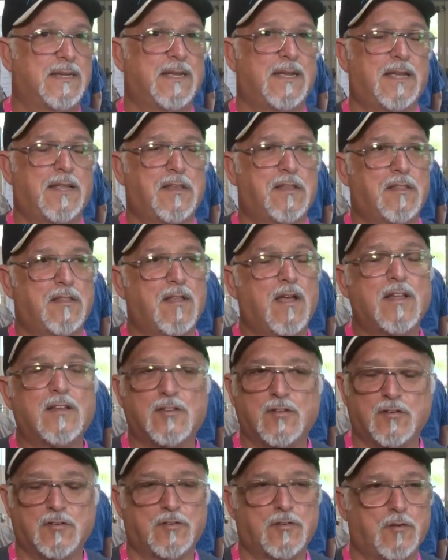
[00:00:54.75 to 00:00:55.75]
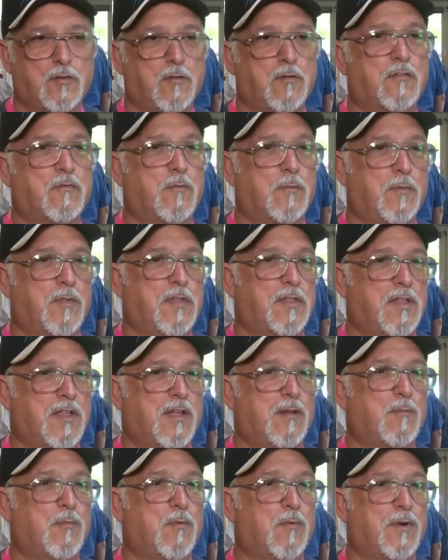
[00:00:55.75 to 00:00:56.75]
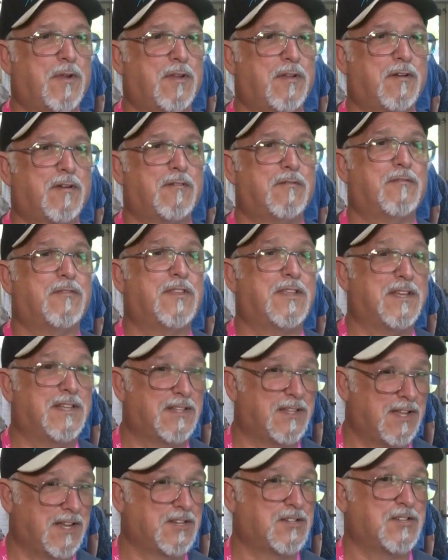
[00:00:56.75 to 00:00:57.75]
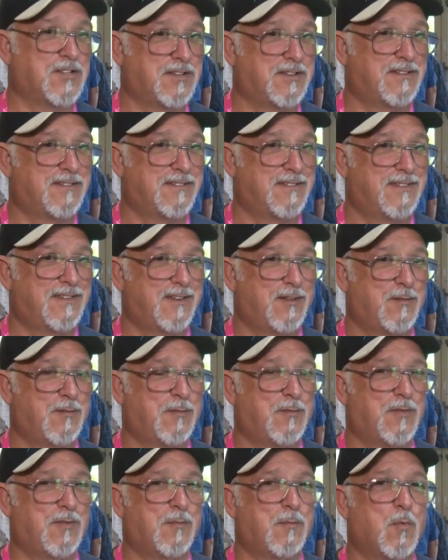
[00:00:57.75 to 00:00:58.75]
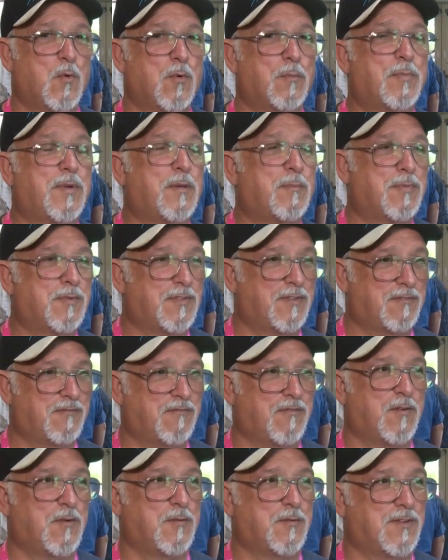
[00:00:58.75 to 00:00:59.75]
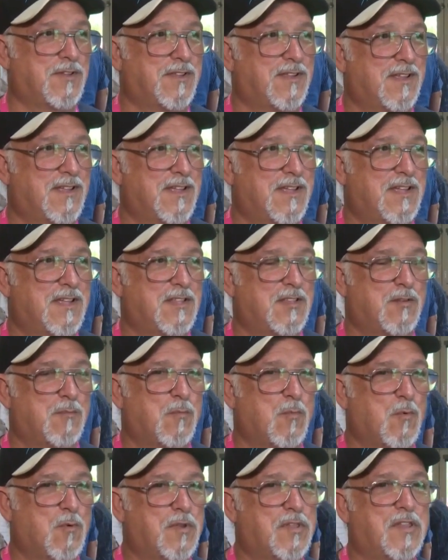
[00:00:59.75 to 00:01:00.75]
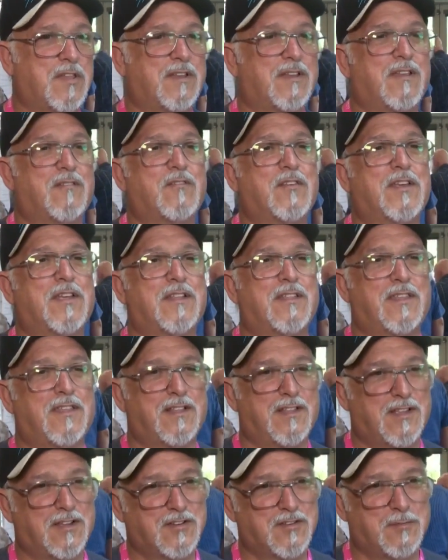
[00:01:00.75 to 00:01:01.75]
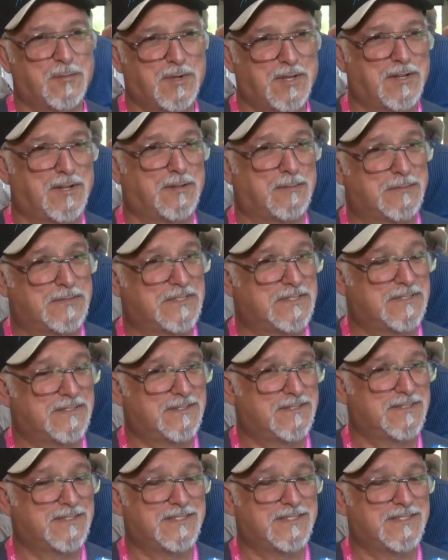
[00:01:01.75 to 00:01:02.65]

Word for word: It's not good news from the standpoint of the election. You know, the more people that vote, the more significant the election becomes.